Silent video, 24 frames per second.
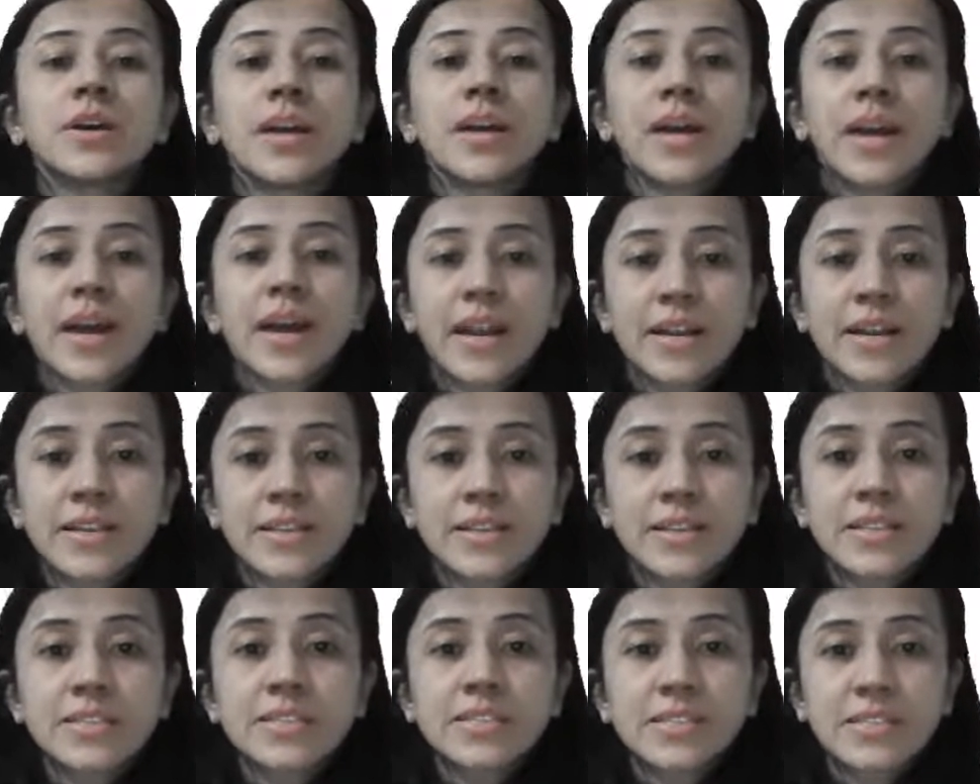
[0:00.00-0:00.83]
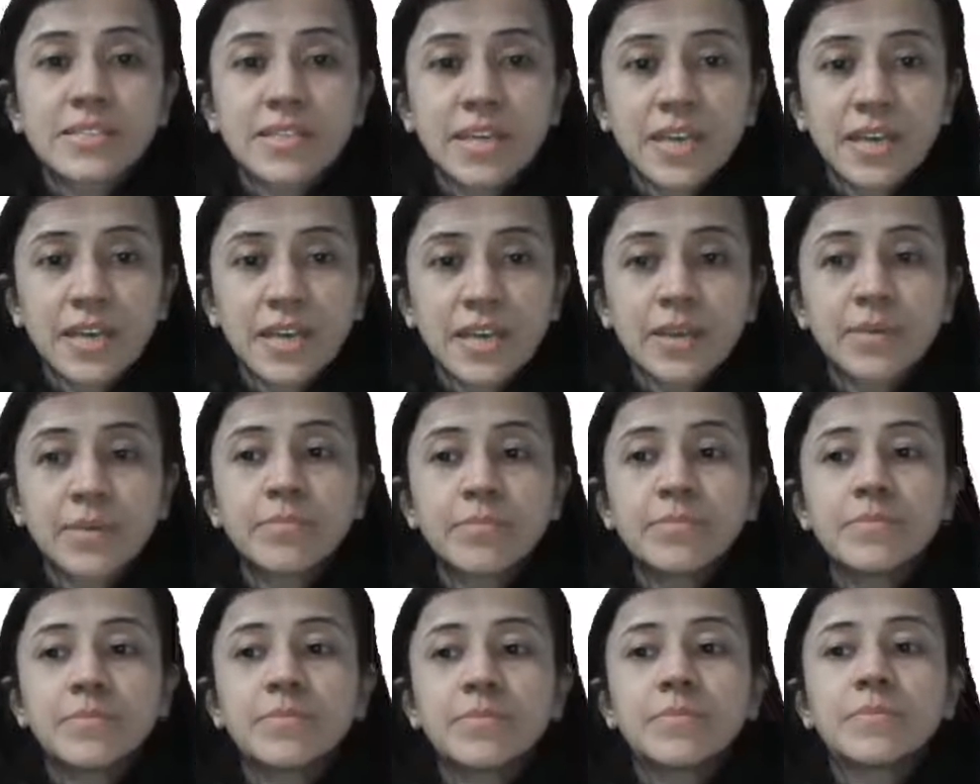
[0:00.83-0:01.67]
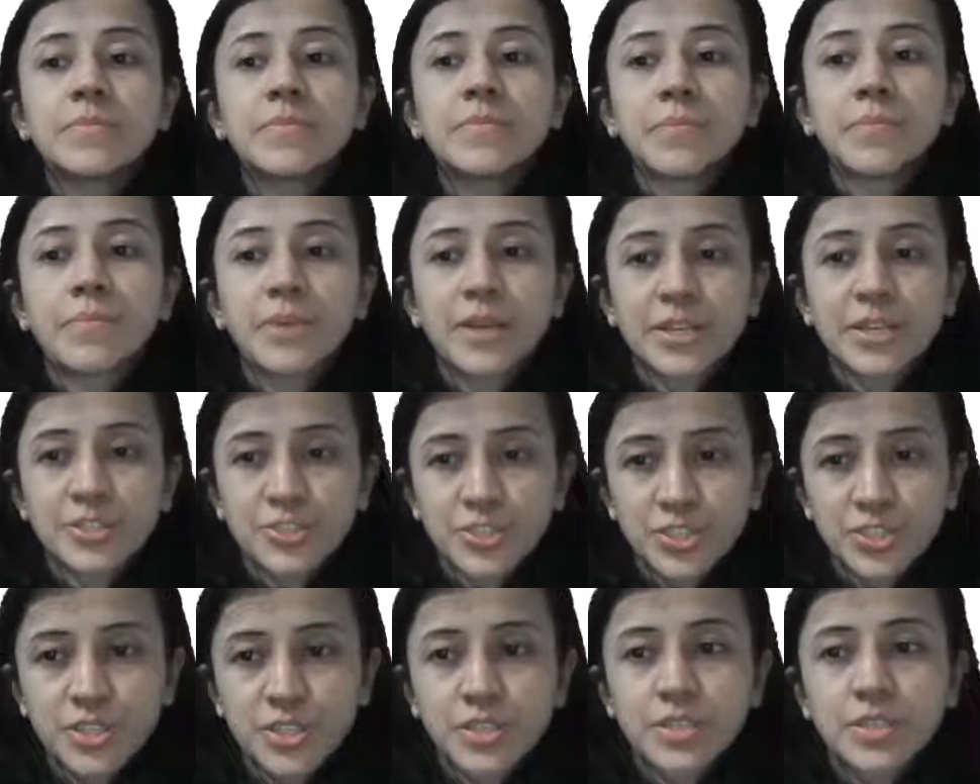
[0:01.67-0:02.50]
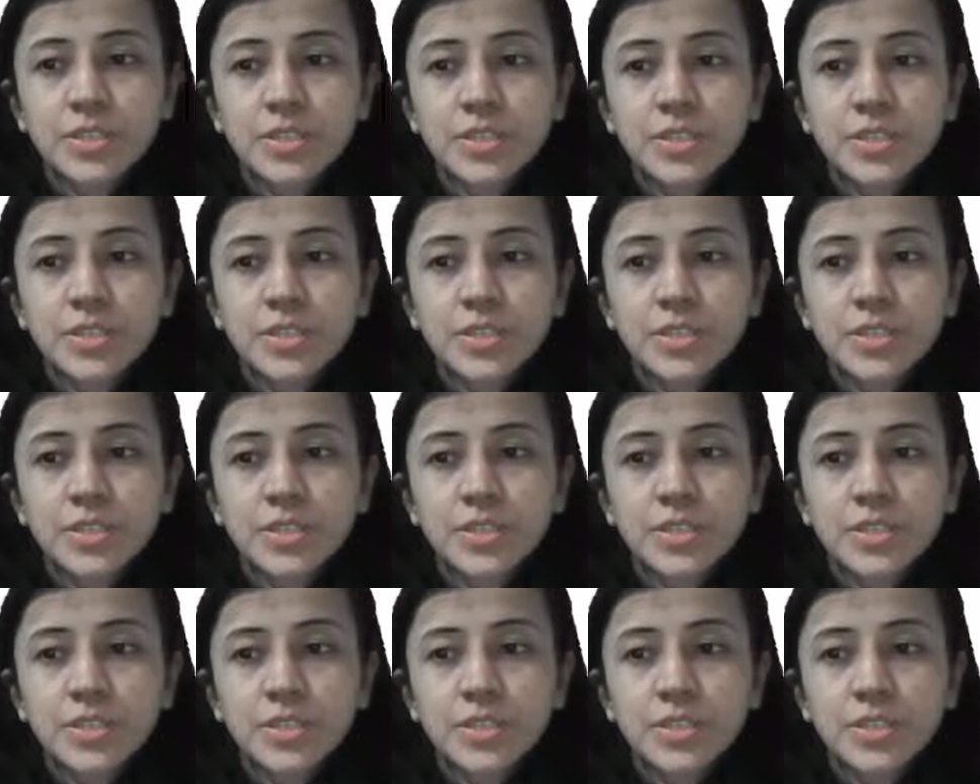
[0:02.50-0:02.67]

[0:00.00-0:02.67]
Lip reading: at the same pressure,